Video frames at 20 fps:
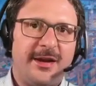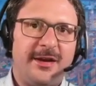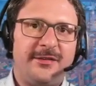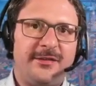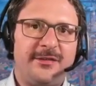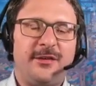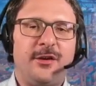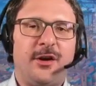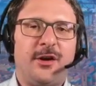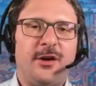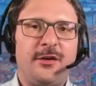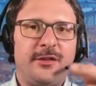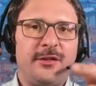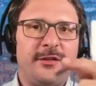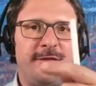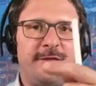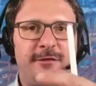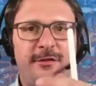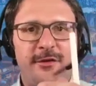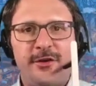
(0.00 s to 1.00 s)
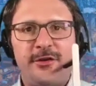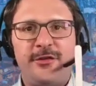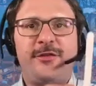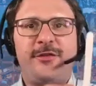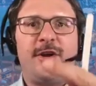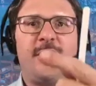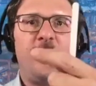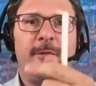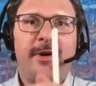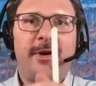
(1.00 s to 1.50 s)
is not on the first
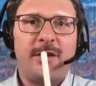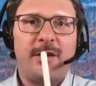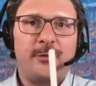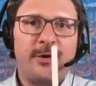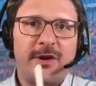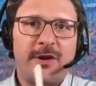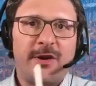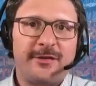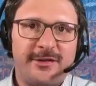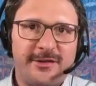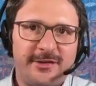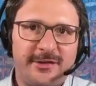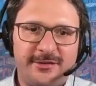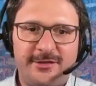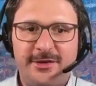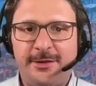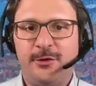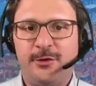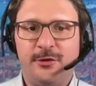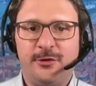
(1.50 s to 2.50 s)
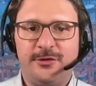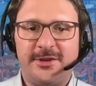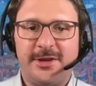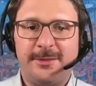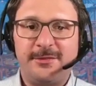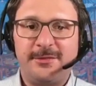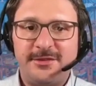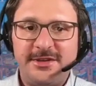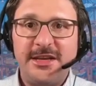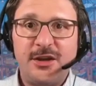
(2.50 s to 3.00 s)
row, but in one of the
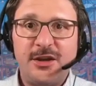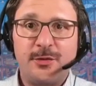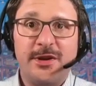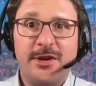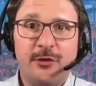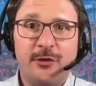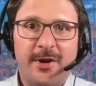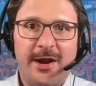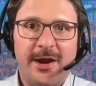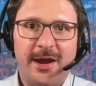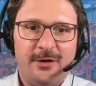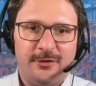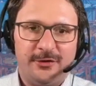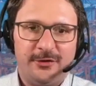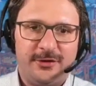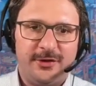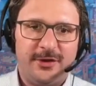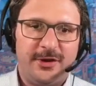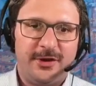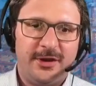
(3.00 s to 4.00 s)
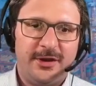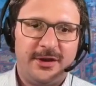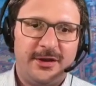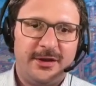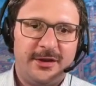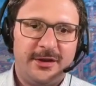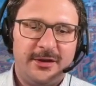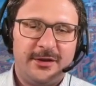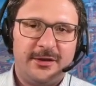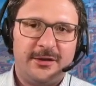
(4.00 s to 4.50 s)
subsequent rows.
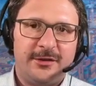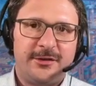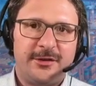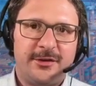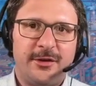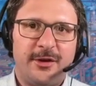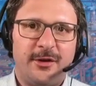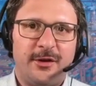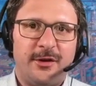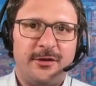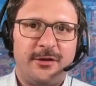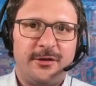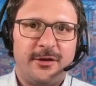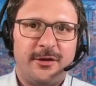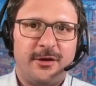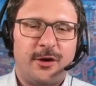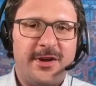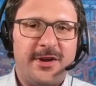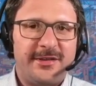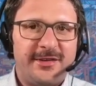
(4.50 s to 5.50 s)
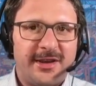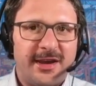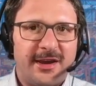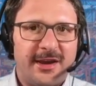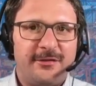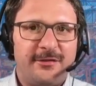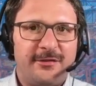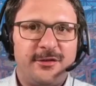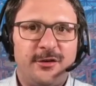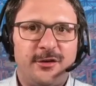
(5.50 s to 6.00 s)
So you'll always
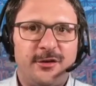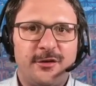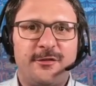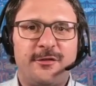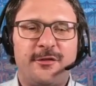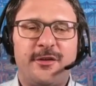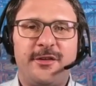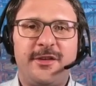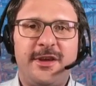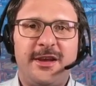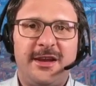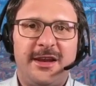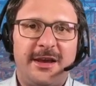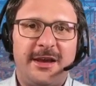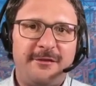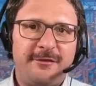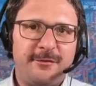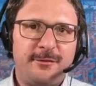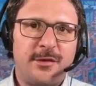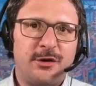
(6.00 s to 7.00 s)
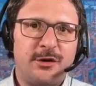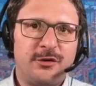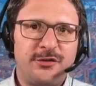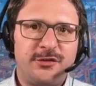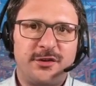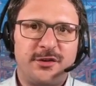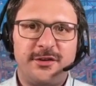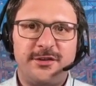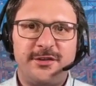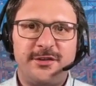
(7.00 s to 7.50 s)
have to look for the leftmost
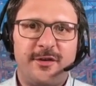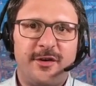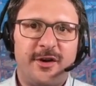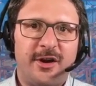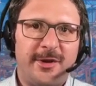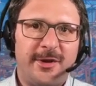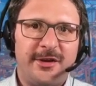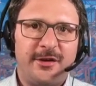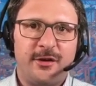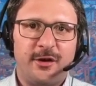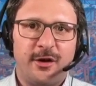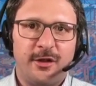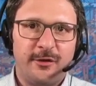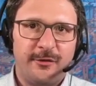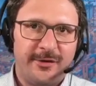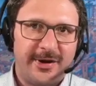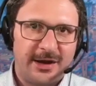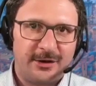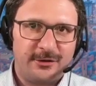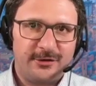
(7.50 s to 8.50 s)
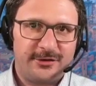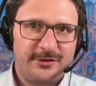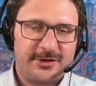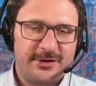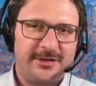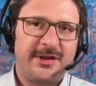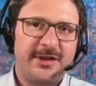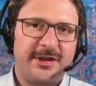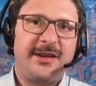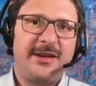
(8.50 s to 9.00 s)
non-zero element in all the rows
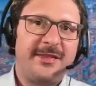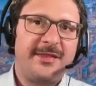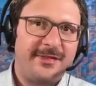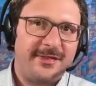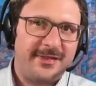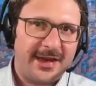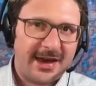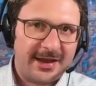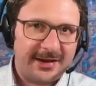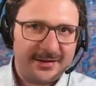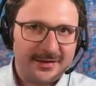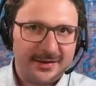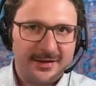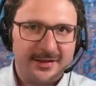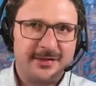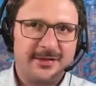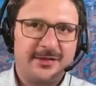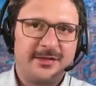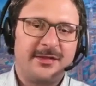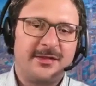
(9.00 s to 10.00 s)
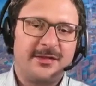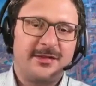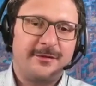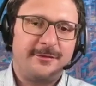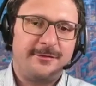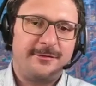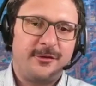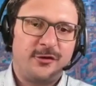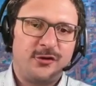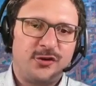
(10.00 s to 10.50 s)
and then get that in the
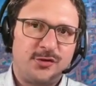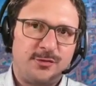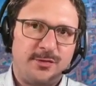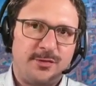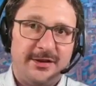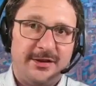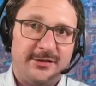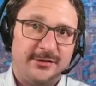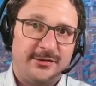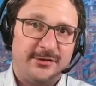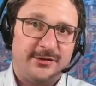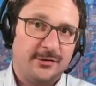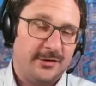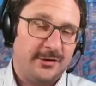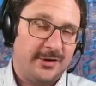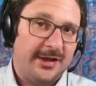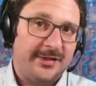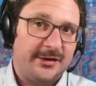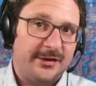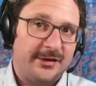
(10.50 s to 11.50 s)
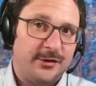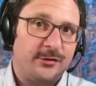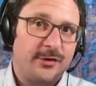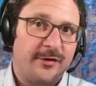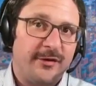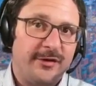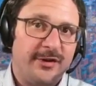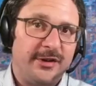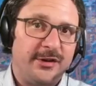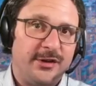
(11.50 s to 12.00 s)
first place, or the line that you're
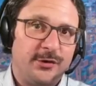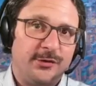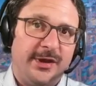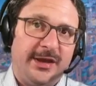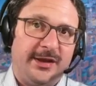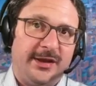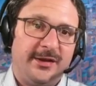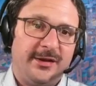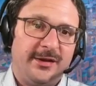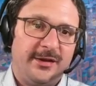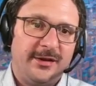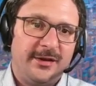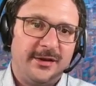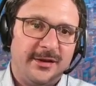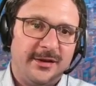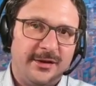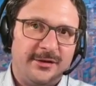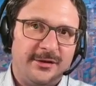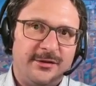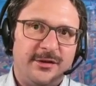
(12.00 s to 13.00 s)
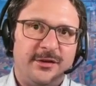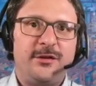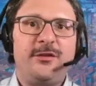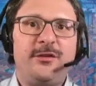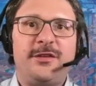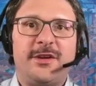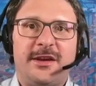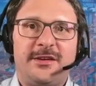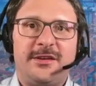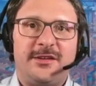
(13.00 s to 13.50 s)
currently doing, to
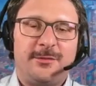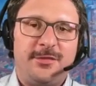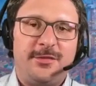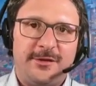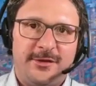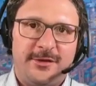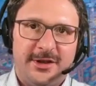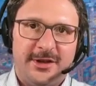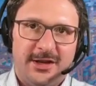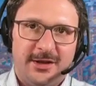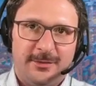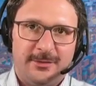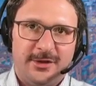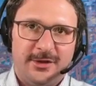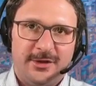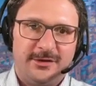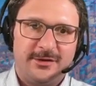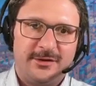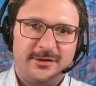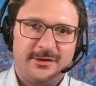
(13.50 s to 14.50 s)
use as the pivot element.